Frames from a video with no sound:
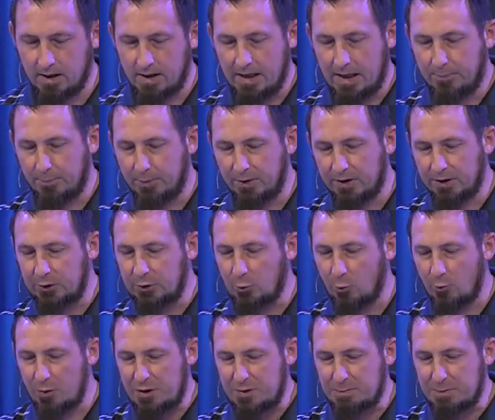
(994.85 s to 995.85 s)
and put a
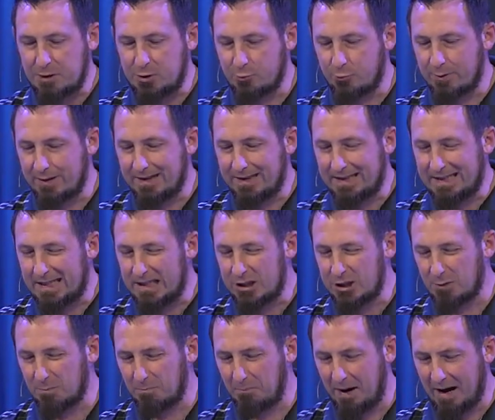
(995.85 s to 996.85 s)
torch between
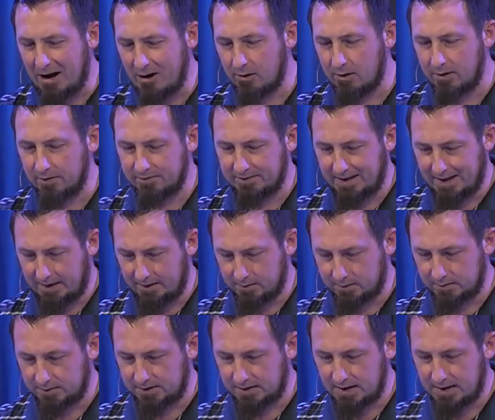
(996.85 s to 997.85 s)
each pair of
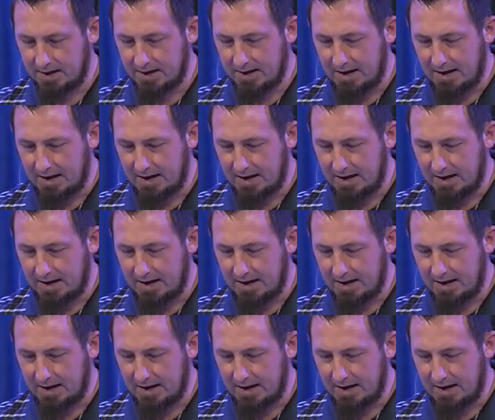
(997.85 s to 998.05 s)
tails.